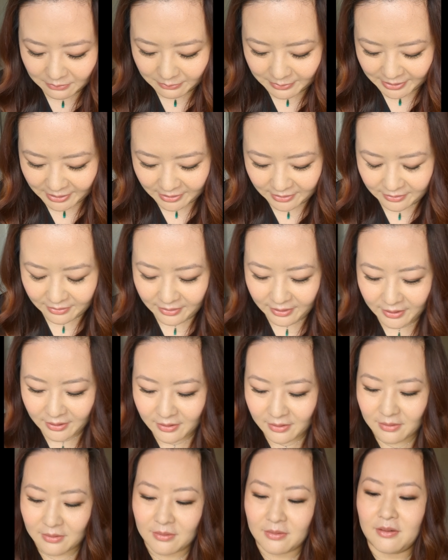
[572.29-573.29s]
with
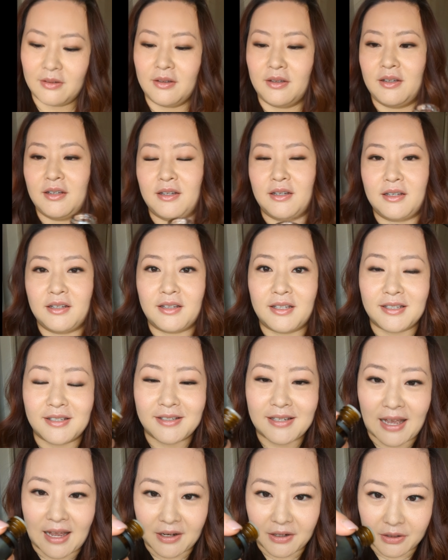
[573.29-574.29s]
the
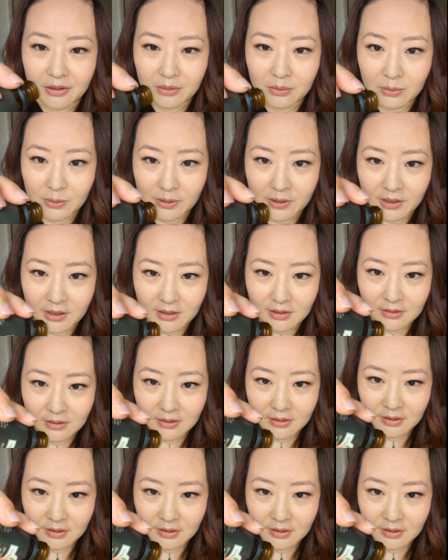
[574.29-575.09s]
sandalwood.